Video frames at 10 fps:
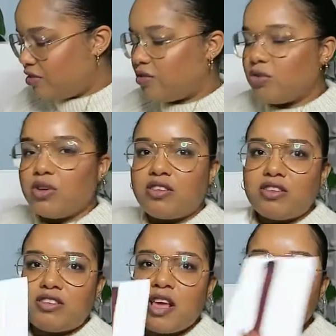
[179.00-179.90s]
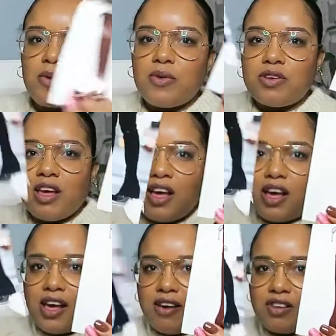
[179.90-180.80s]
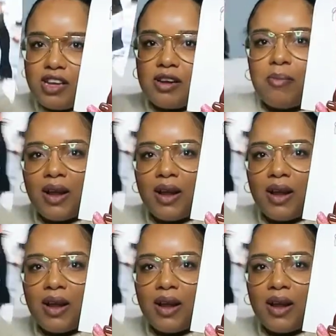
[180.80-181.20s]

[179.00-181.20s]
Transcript: 2. It's the same boot. I have it in